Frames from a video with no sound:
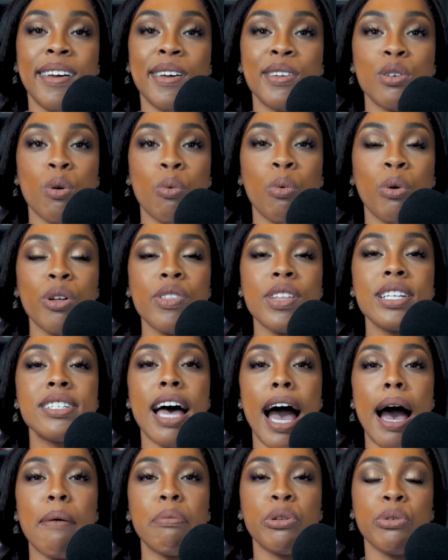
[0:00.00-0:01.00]
So what are the
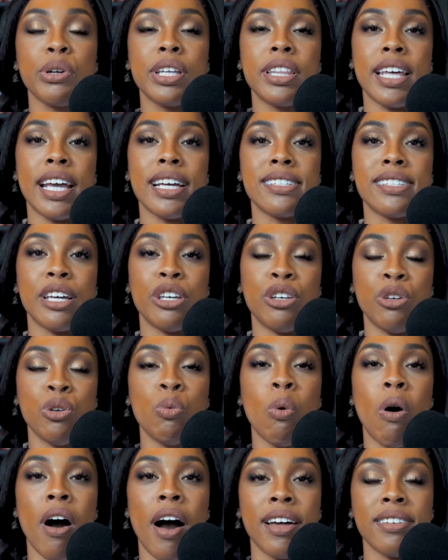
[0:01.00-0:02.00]
top 3 things that you
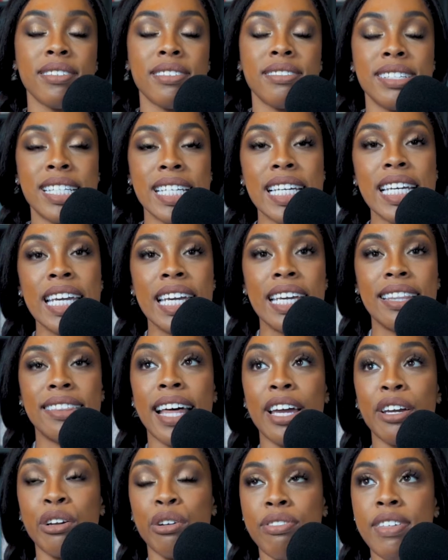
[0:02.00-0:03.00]
want to eat
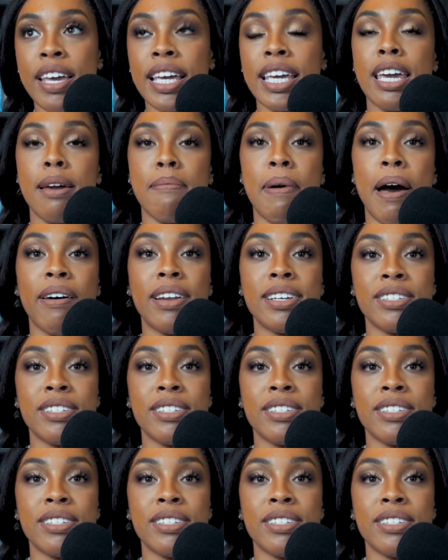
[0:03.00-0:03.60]
that you're thinking about?